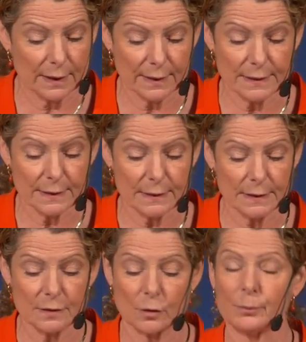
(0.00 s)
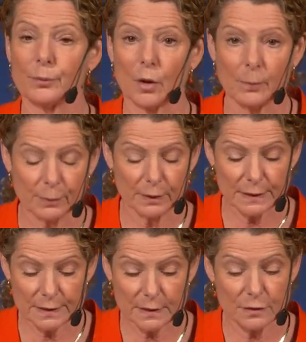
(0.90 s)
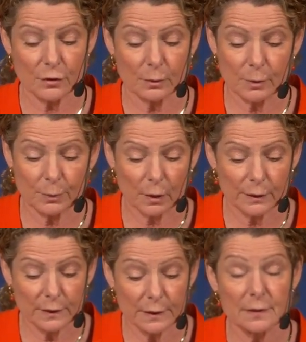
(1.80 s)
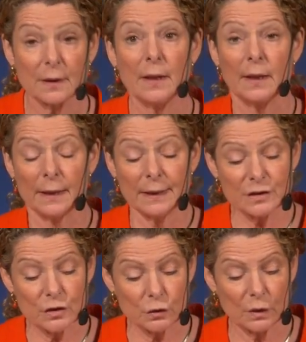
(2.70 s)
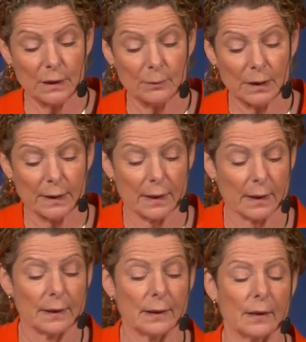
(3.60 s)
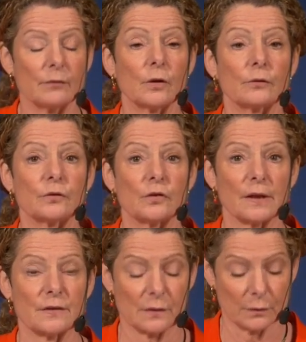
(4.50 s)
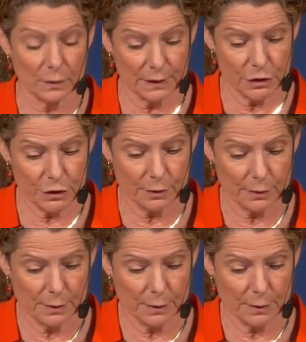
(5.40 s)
licenses, a proper distance from the politics, an extremely high level of trust and reach.